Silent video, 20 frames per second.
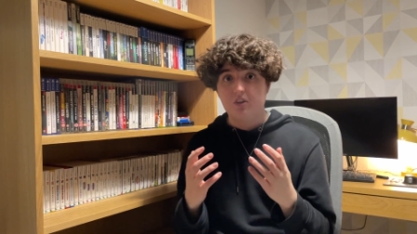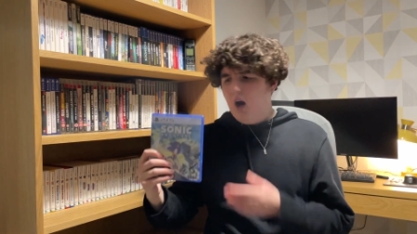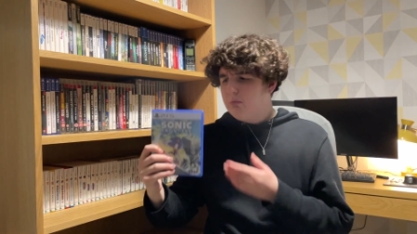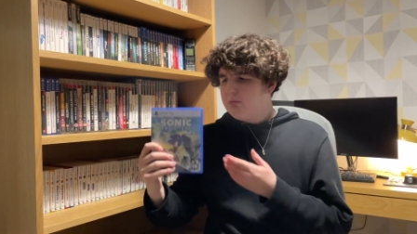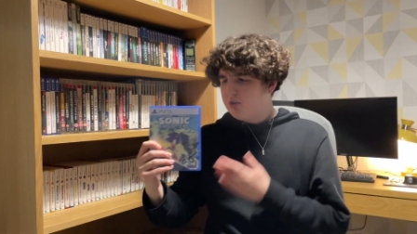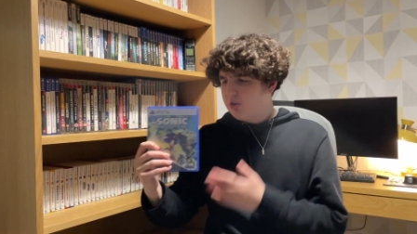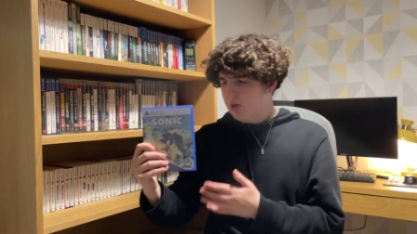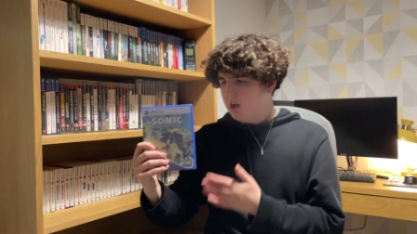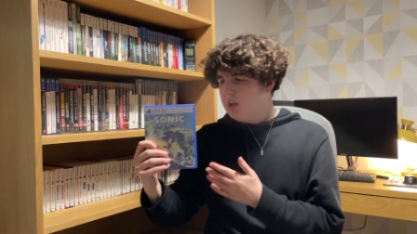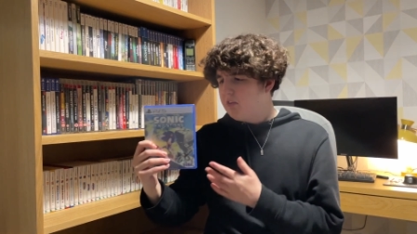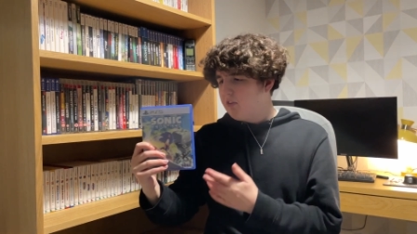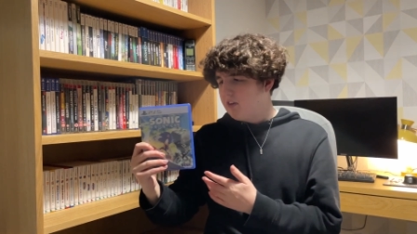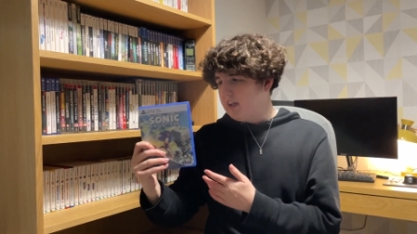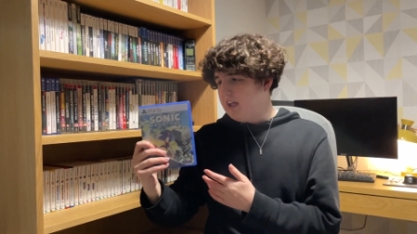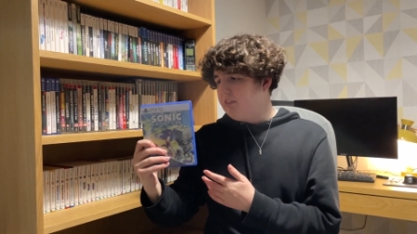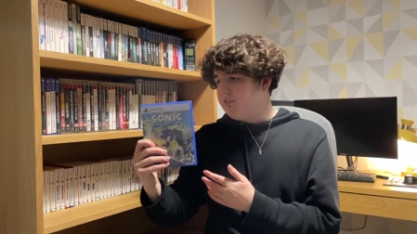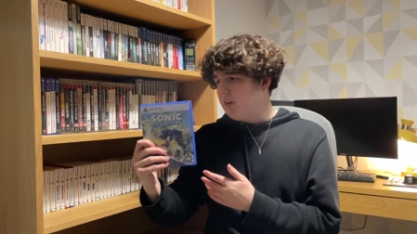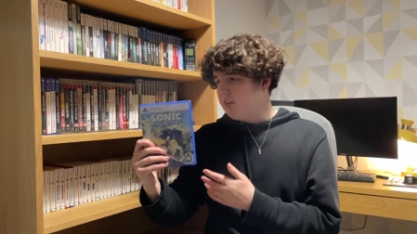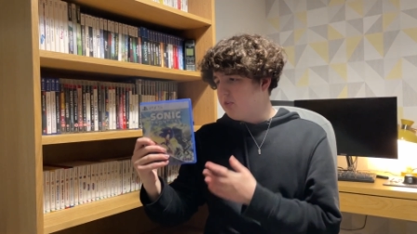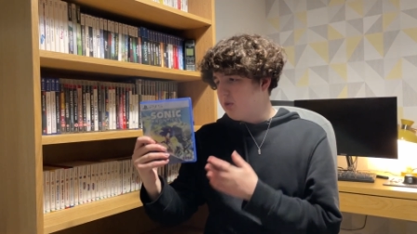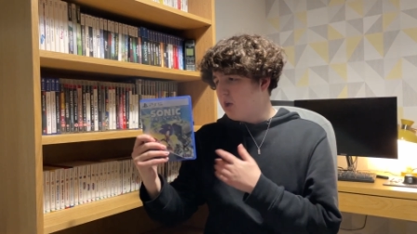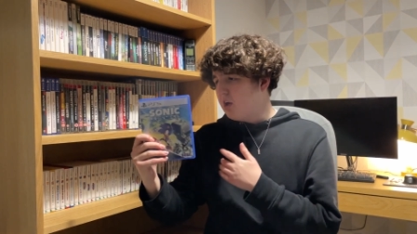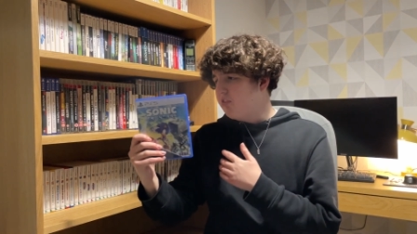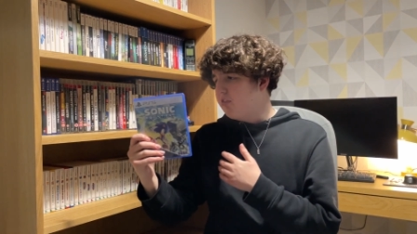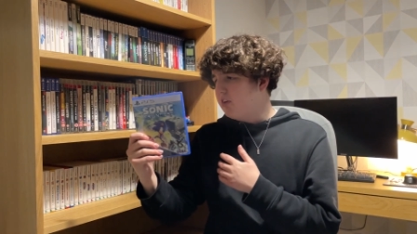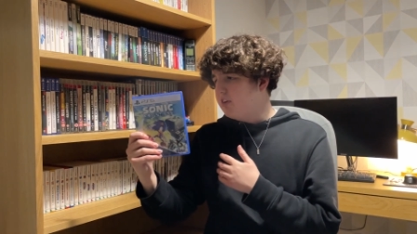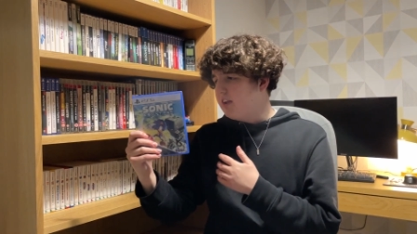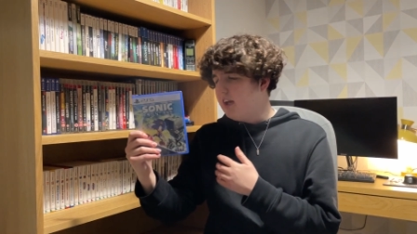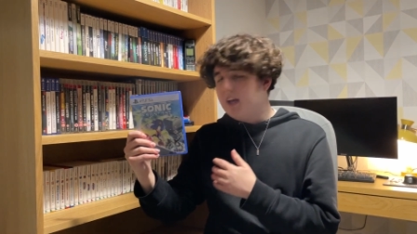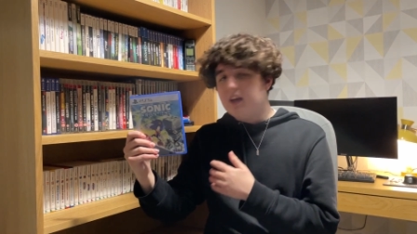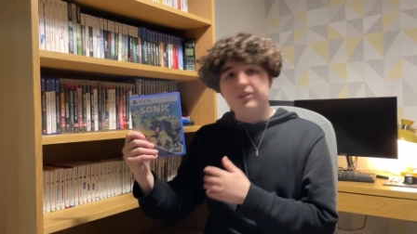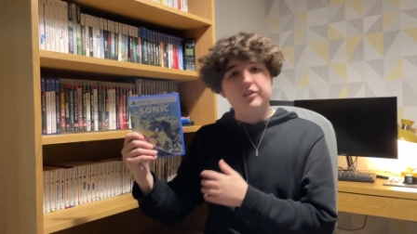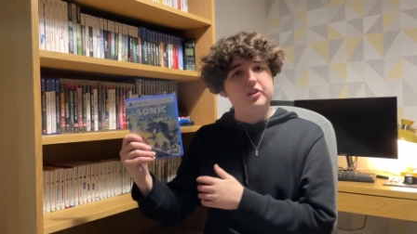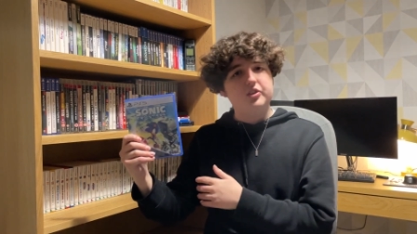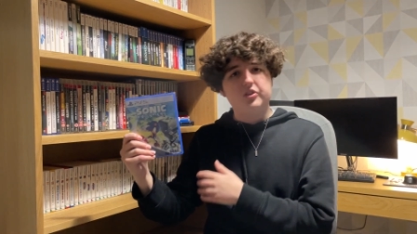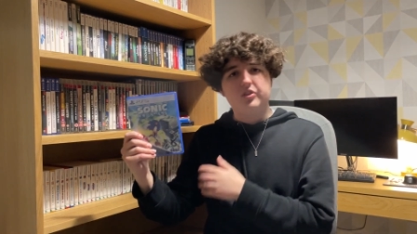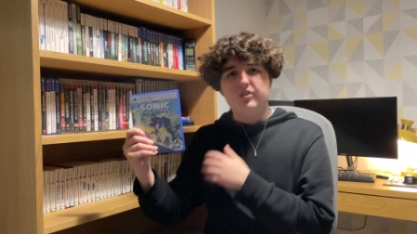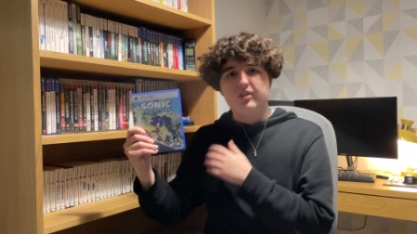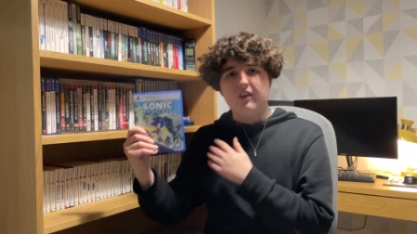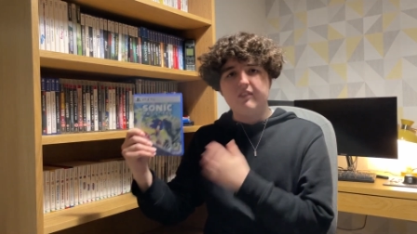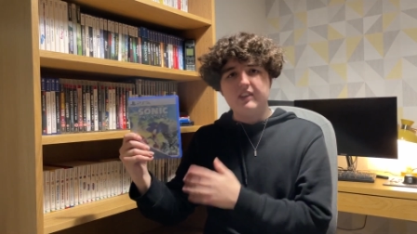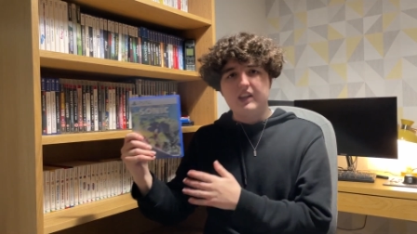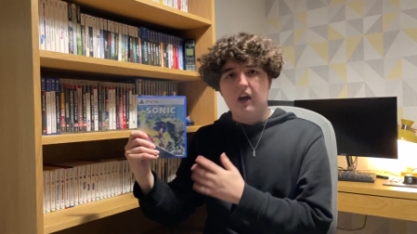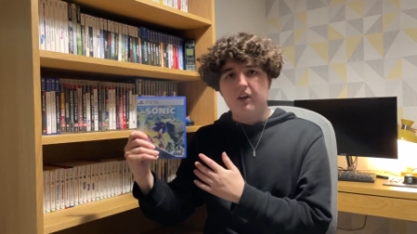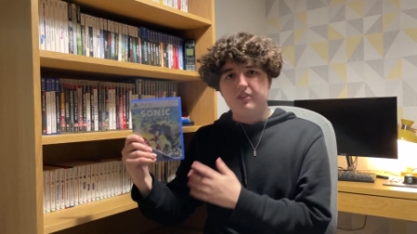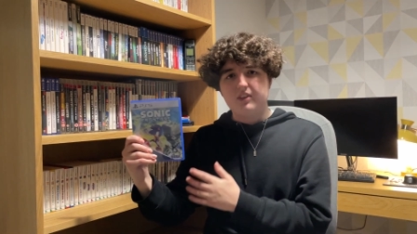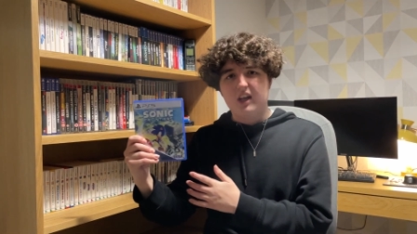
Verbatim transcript: I'm truly relieved that Sonic Frontiers is a 7 out of